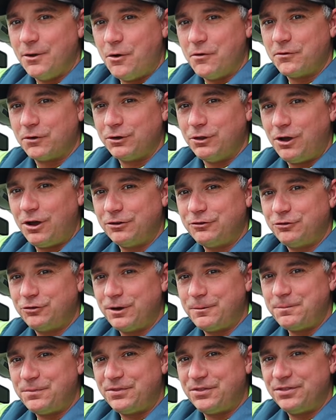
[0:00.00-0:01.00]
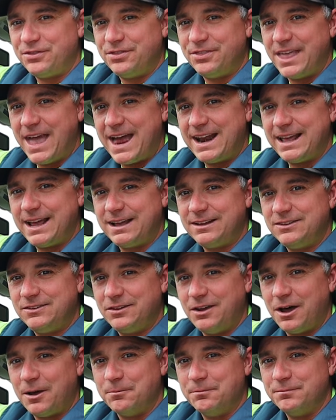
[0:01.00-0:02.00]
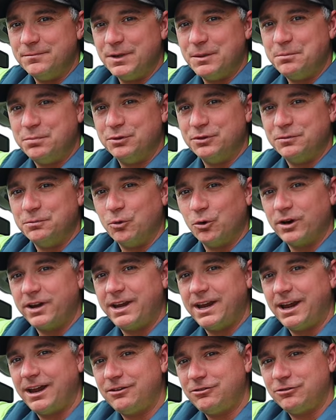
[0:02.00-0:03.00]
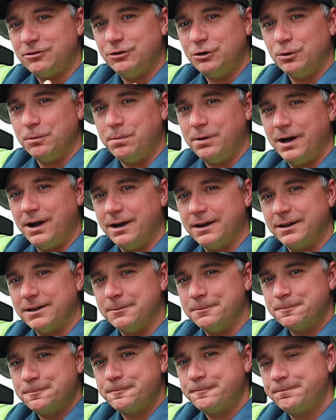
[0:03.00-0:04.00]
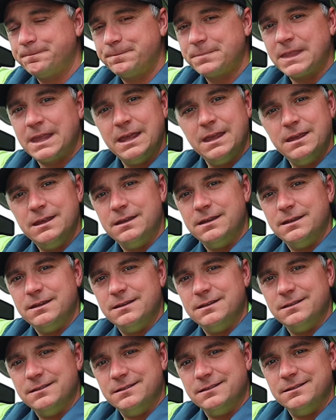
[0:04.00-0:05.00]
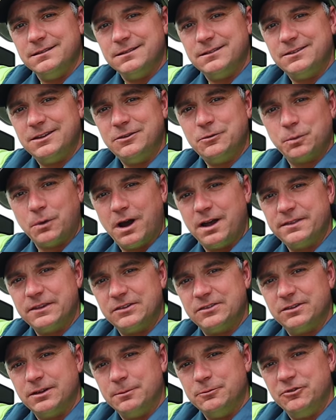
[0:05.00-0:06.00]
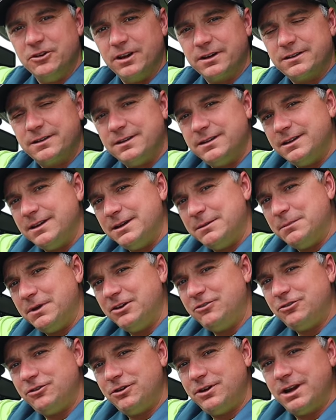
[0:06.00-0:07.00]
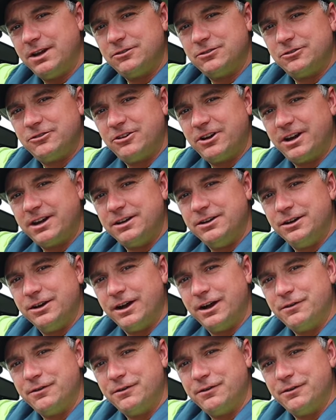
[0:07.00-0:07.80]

Over a long trip, that adds up puts more cash in your pocket. Since we're on the subject, make sure you guys are checking your